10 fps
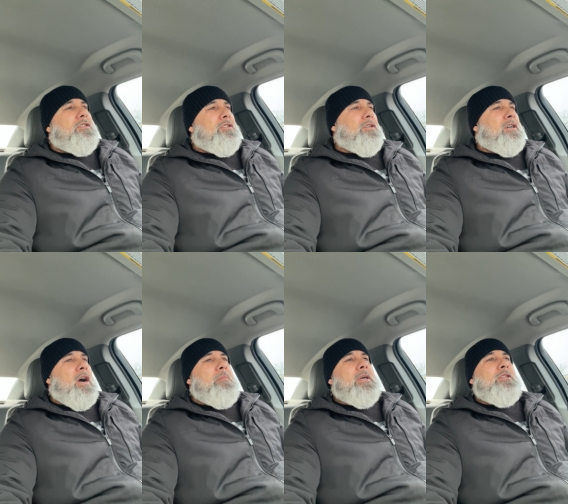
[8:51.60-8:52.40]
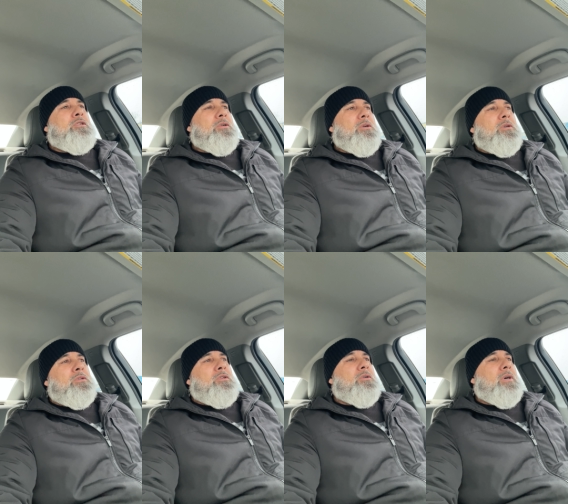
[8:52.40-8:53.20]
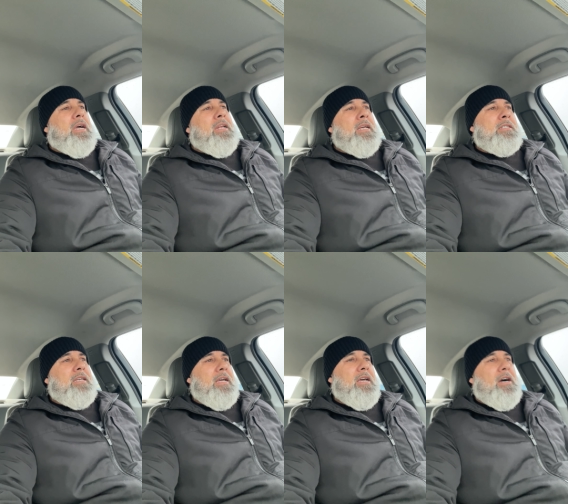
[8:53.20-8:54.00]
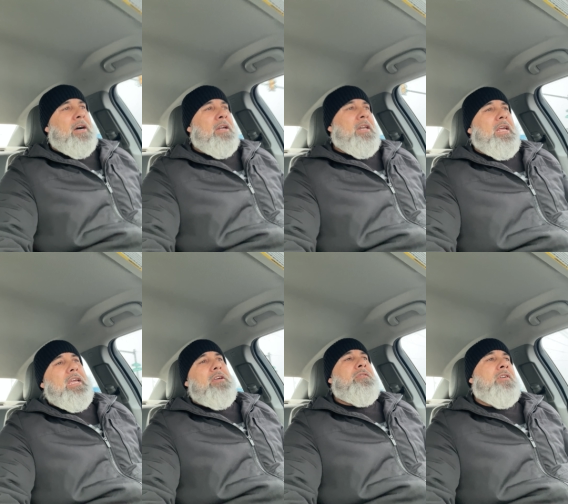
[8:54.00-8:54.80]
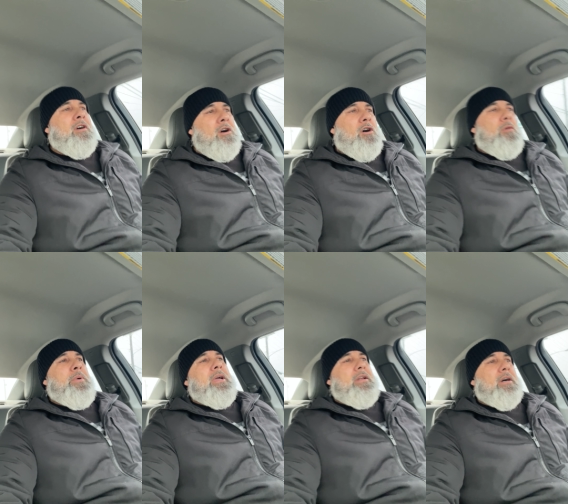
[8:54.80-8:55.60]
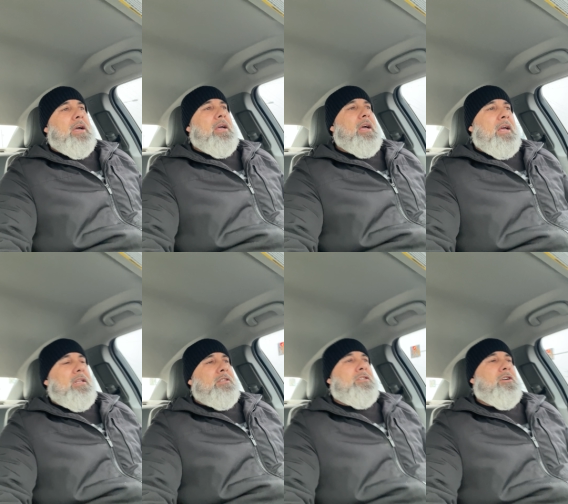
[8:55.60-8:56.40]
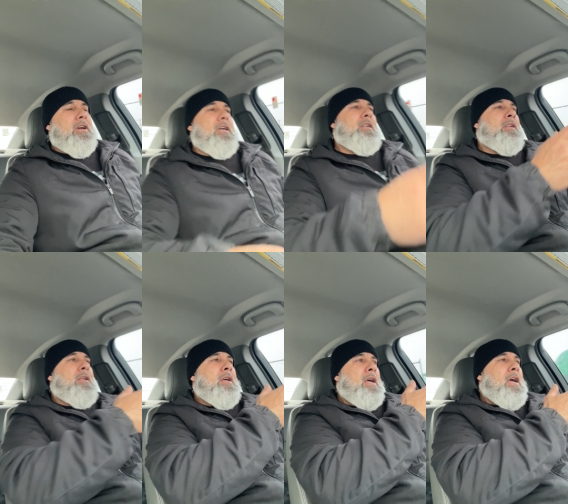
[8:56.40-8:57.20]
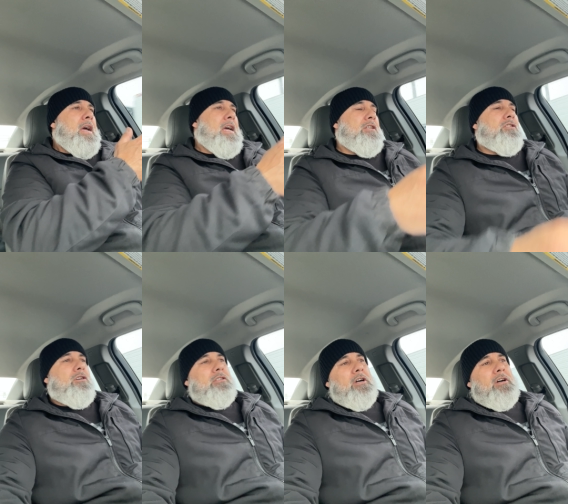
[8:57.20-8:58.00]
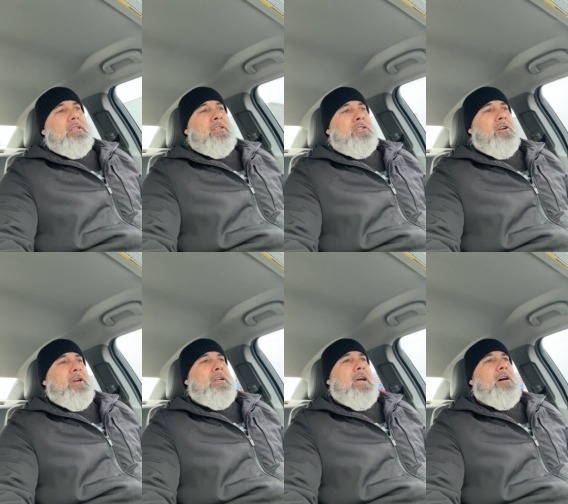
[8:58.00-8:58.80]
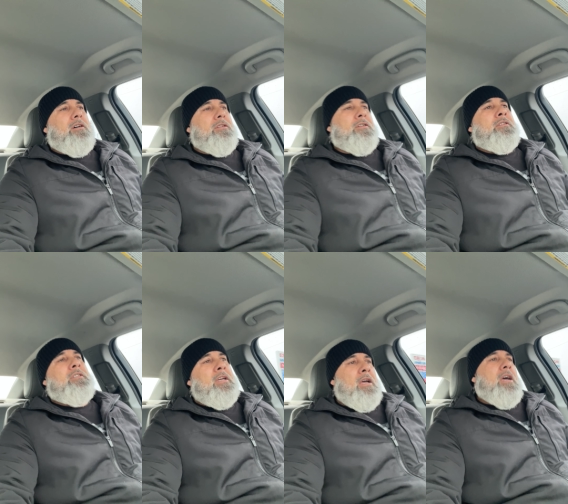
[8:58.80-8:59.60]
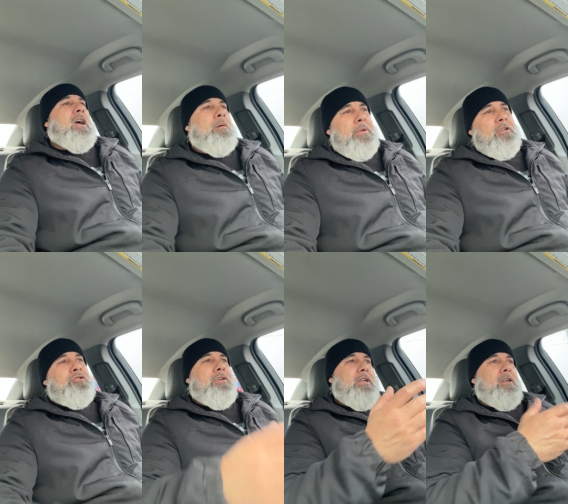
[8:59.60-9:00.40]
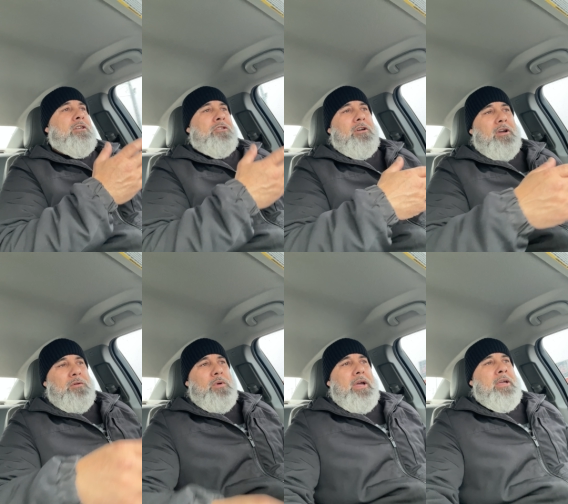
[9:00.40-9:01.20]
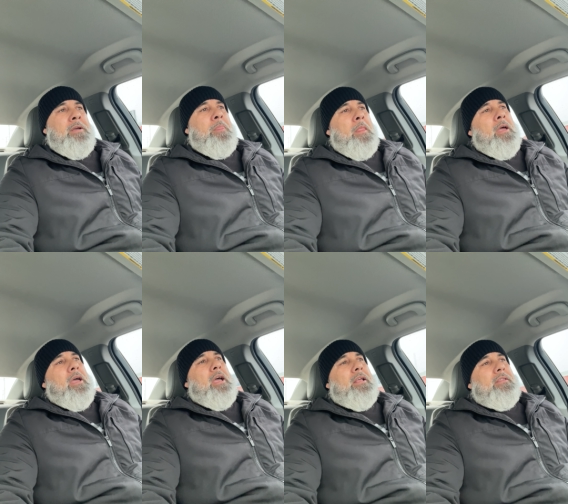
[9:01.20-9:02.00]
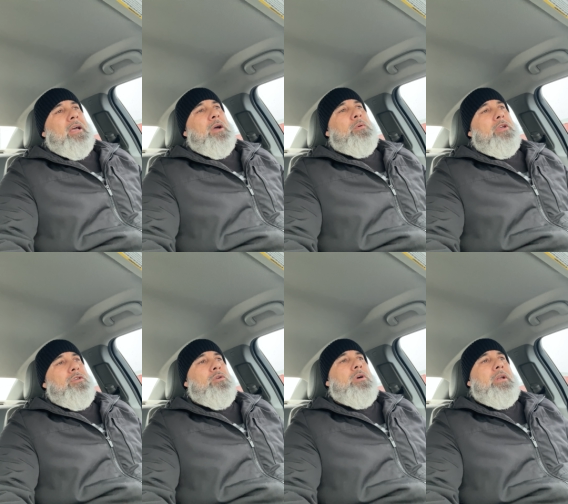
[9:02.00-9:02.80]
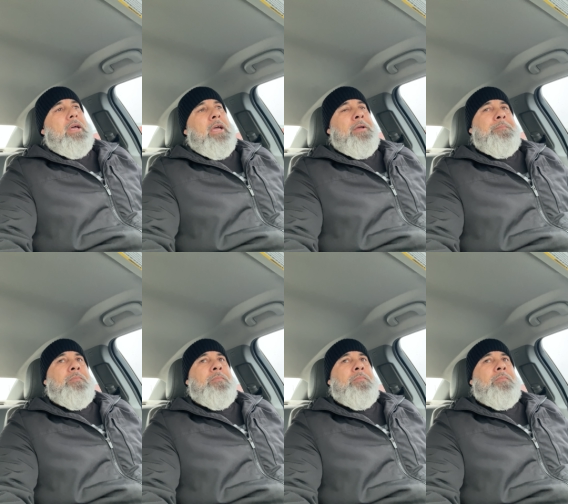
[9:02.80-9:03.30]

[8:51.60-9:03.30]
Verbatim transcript: to come into to a let's say uh, leave or be in a and, and certain Enzo's on the certain elders and be treated a certain way. And then when you in a